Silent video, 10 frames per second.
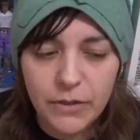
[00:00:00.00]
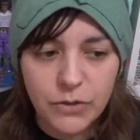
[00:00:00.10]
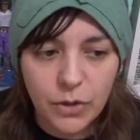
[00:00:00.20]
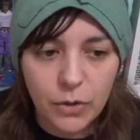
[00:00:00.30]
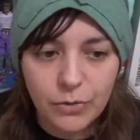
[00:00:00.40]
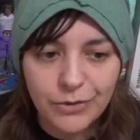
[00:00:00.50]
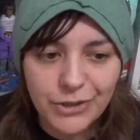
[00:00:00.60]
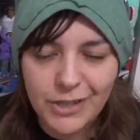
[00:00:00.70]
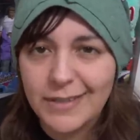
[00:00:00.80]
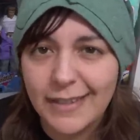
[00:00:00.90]
so
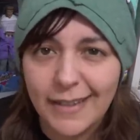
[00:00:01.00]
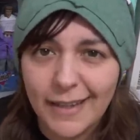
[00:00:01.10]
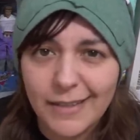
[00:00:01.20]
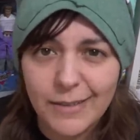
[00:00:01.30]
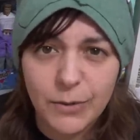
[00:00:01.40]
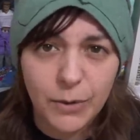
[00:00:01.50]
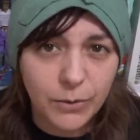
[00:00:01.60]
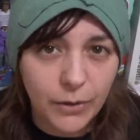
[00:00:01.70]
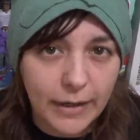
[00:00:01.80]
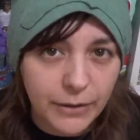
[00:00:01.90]
just in case you don't
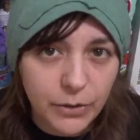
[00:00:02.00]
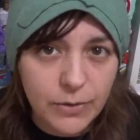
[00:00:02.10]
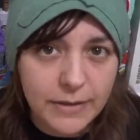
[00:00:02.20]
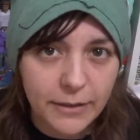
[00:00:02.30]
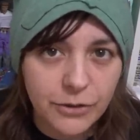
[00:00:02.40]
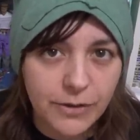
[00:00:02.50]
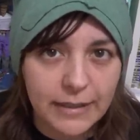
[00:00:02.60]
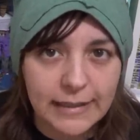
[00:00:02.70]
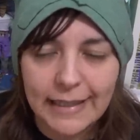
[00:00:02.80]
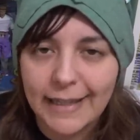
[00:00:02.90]
know how to use air dry
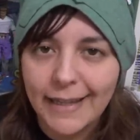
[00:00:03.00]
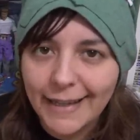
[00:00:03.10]
clay,